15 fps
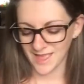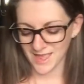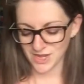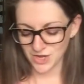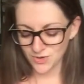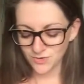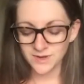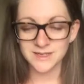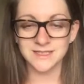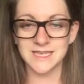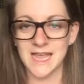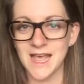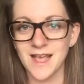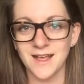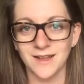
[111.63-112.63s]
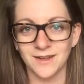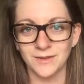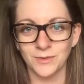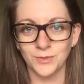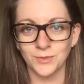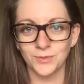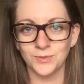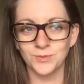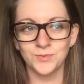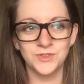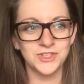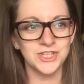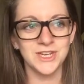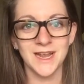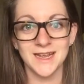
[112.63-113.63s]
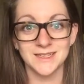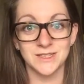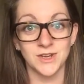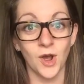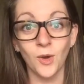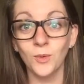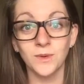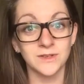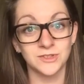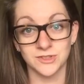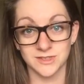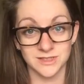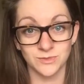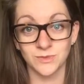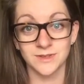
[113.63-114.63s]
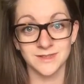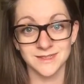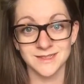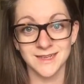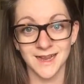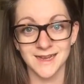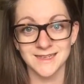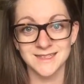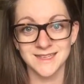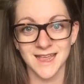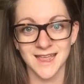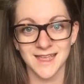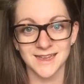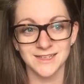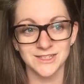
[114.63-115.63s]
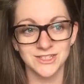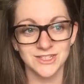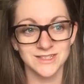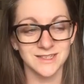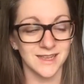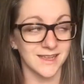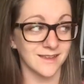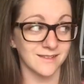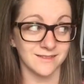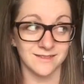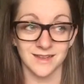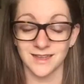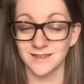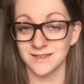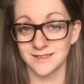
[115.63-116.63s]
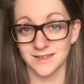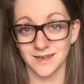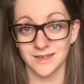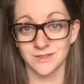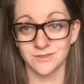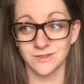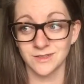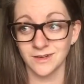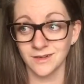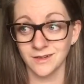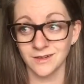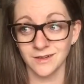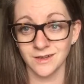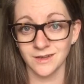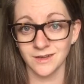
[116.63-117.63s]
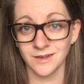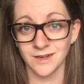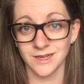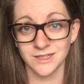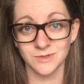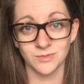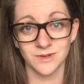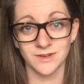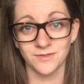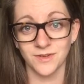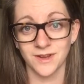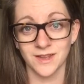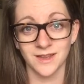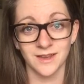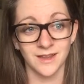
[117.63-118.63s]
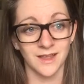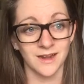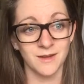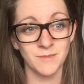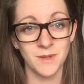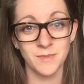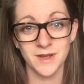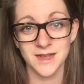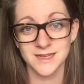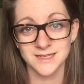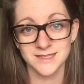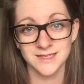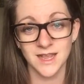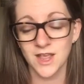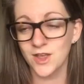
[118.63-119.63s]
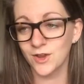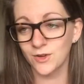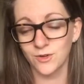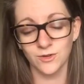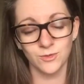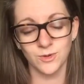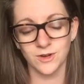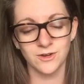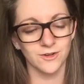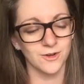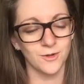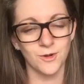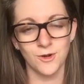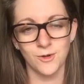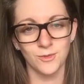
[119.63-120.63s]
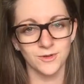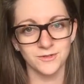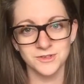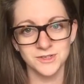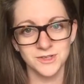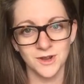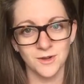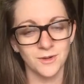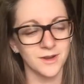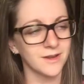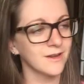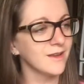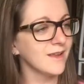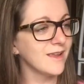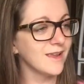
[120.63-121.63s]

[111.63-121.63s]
And you can tell she has no interest in what this guy's saying. She's like, okay, this guy's retarded. I just want to fucking get on my bus, go to work or go home, wherever she's going.